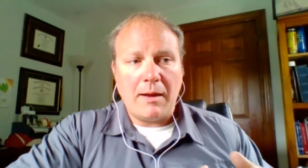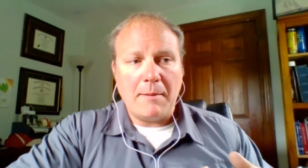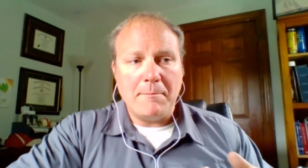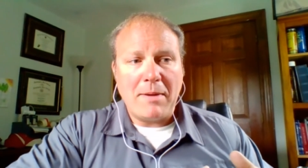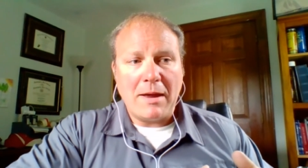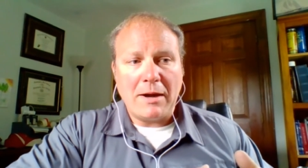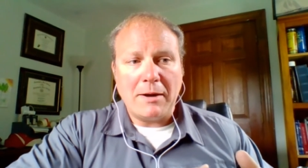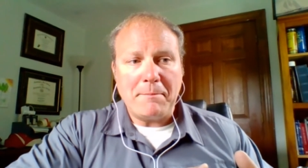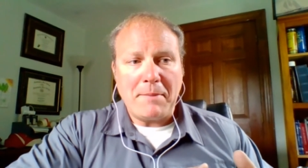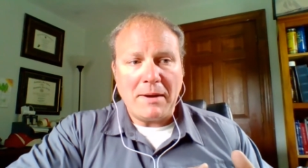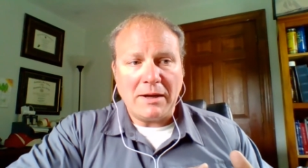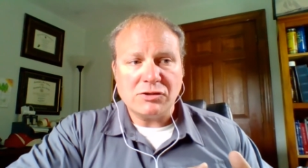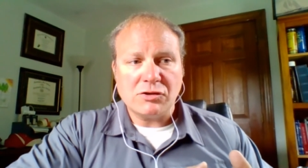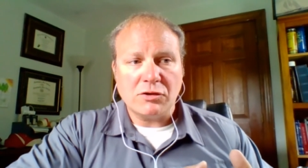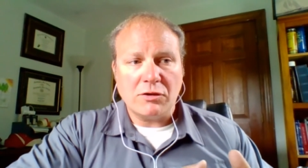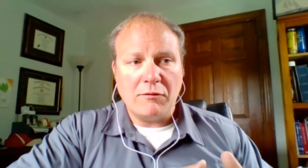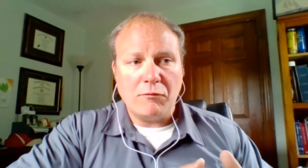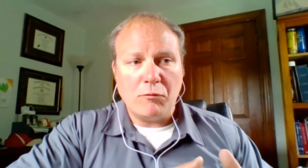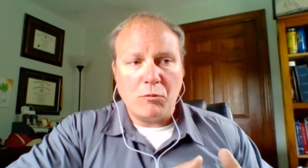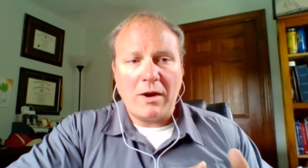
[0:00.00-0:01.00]
a better
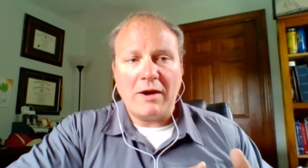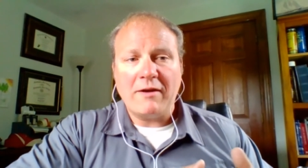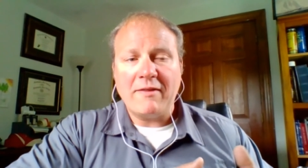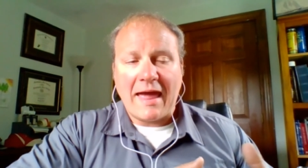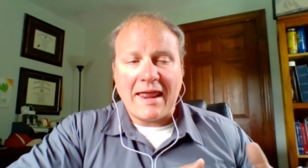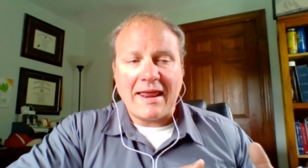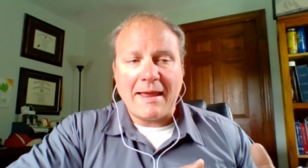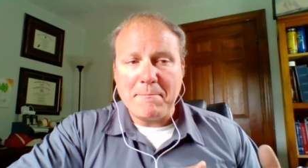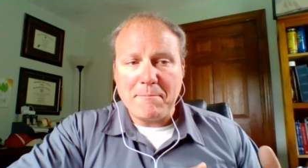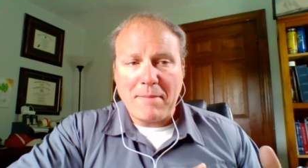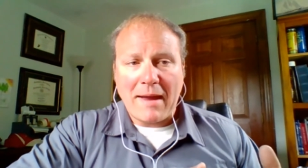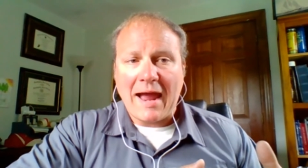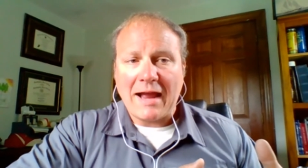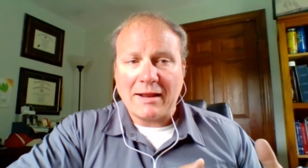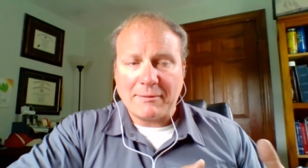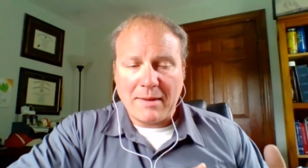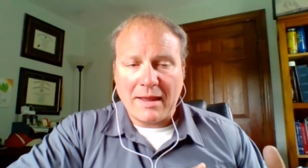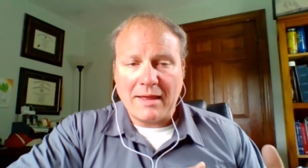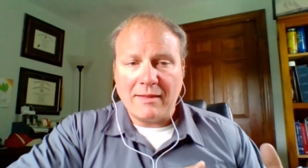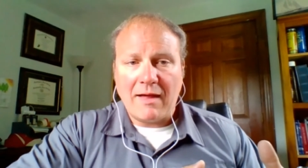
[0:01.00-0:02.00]
picture of where that
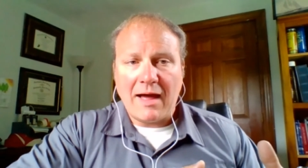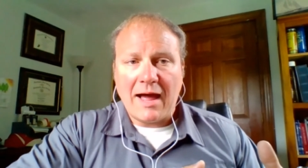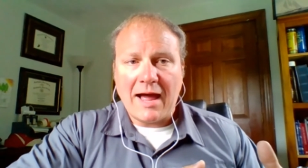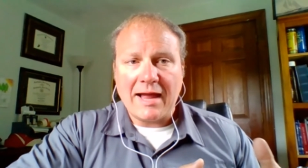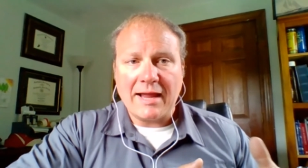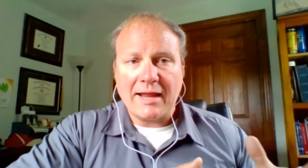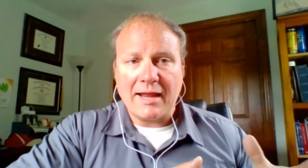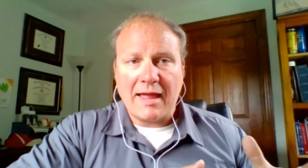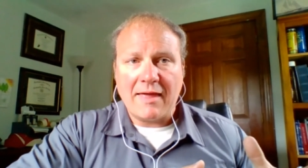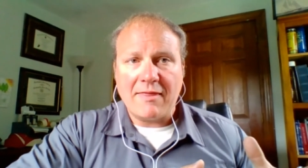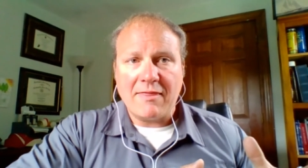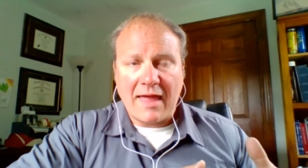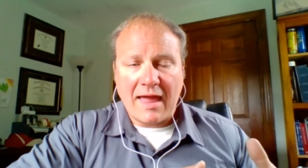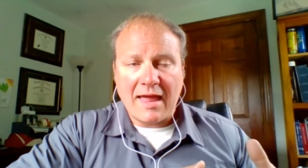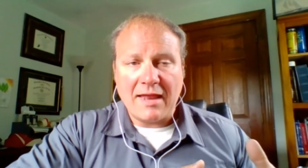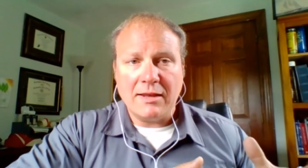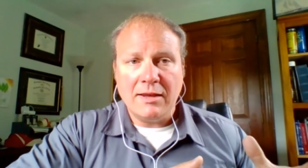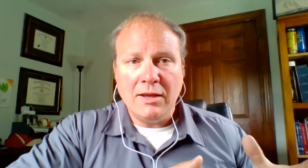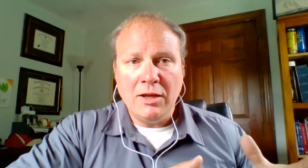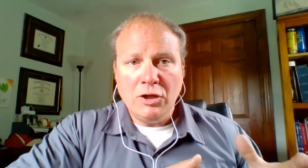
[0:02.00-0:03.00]
impact may lie and
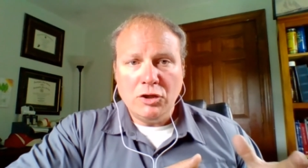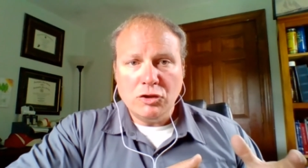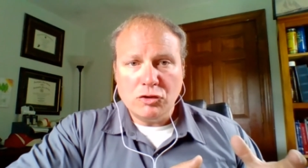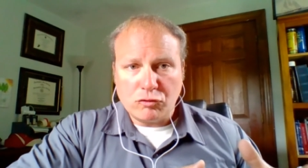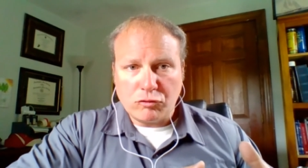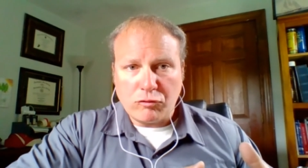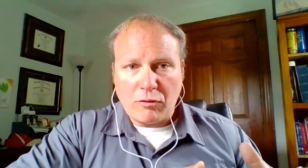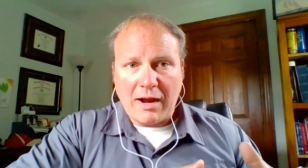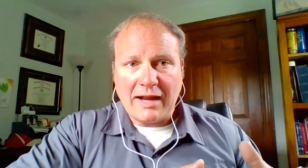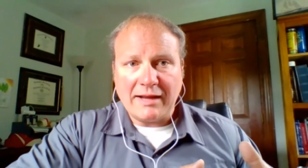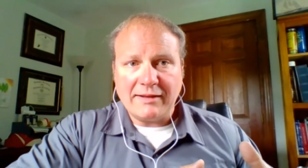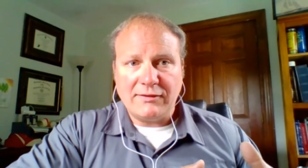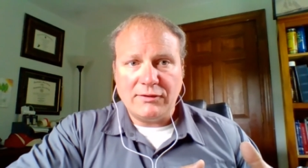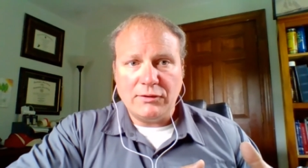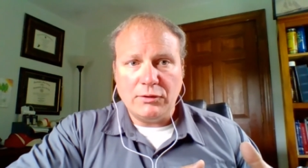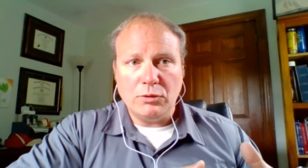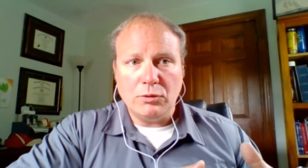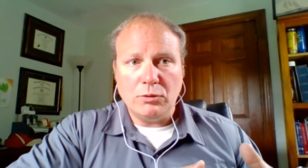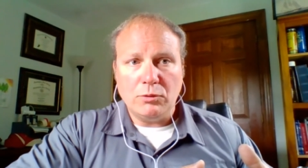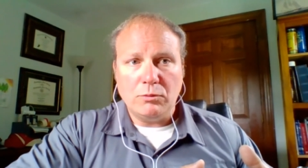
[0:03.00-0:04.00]
then try
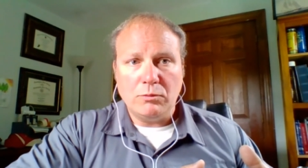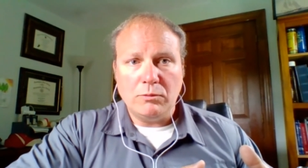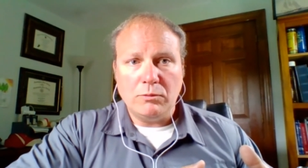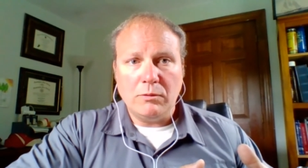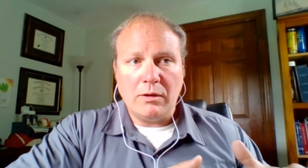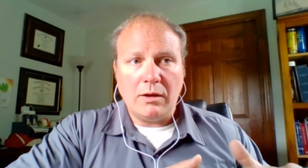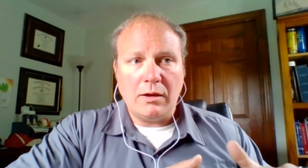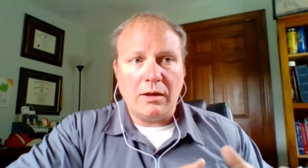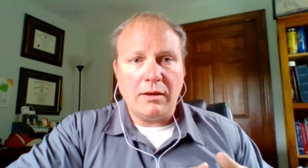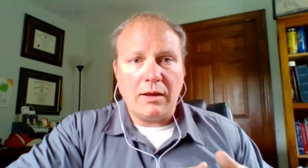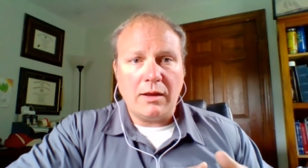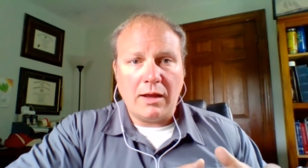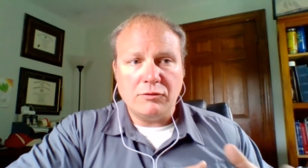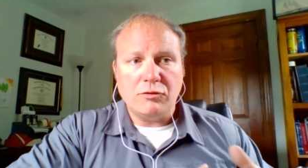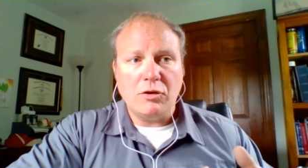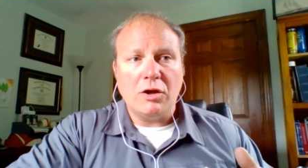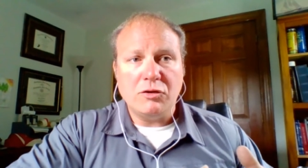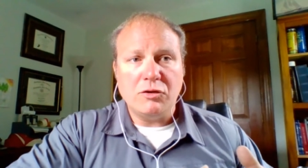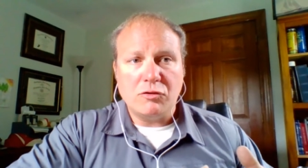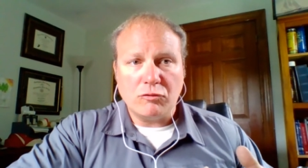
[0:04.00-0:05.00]
to uh,
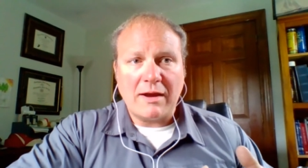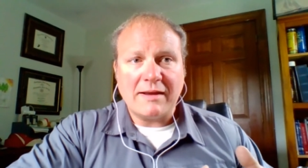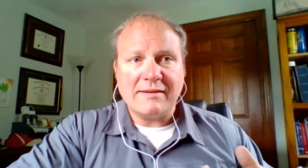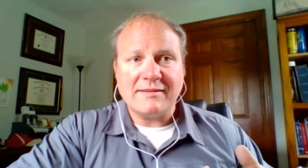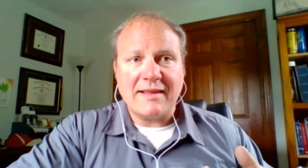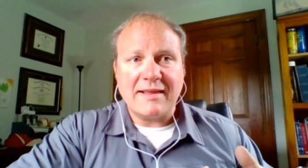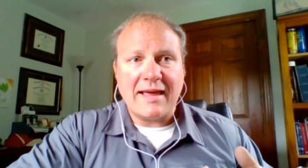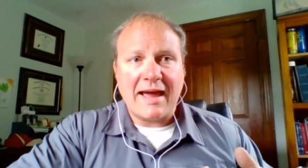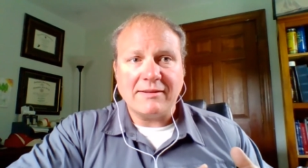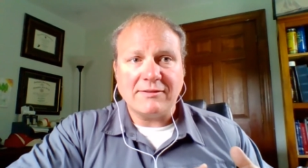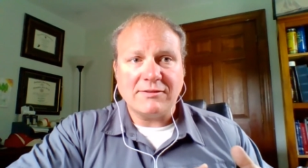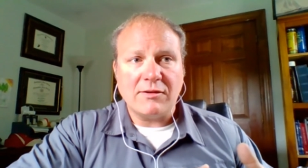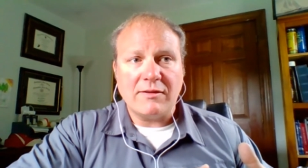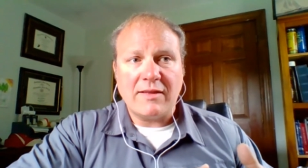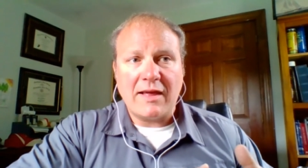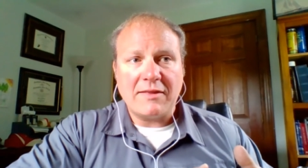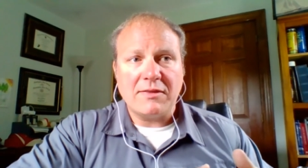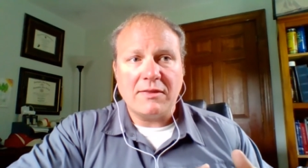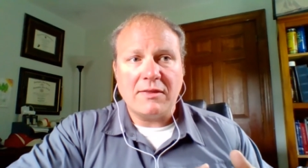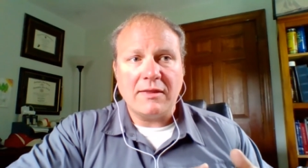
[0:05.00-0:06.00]
a- address that
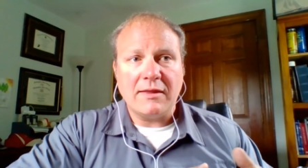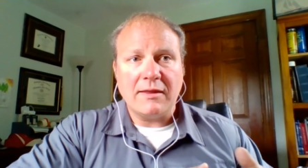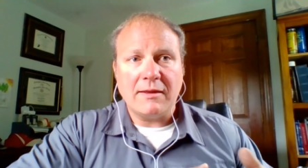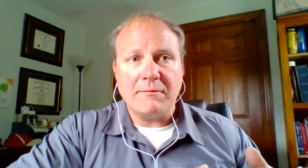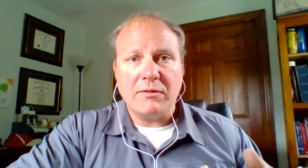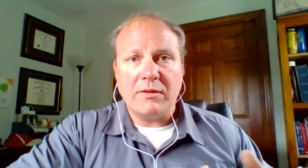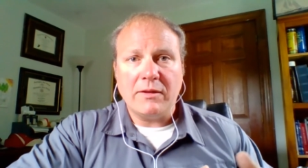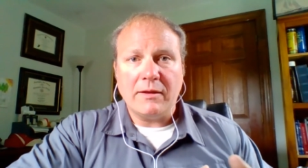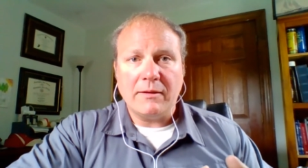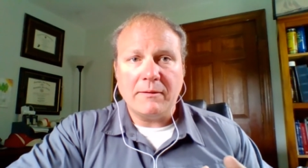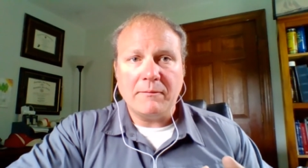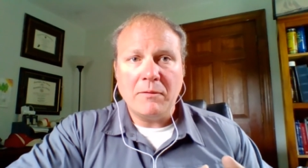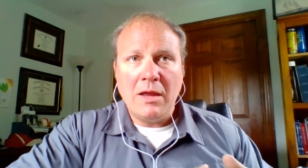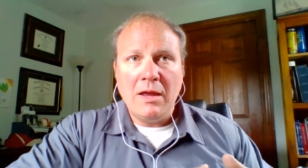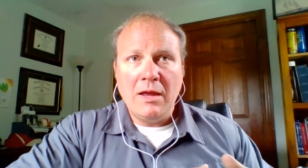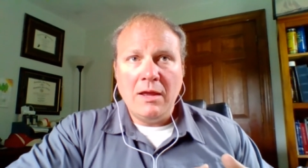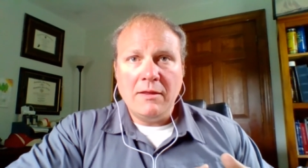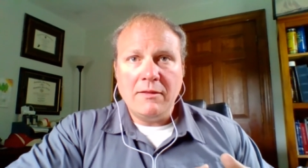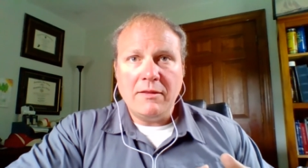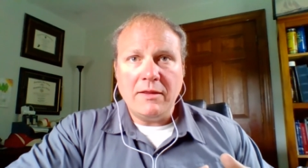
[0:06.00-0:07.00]
so that the the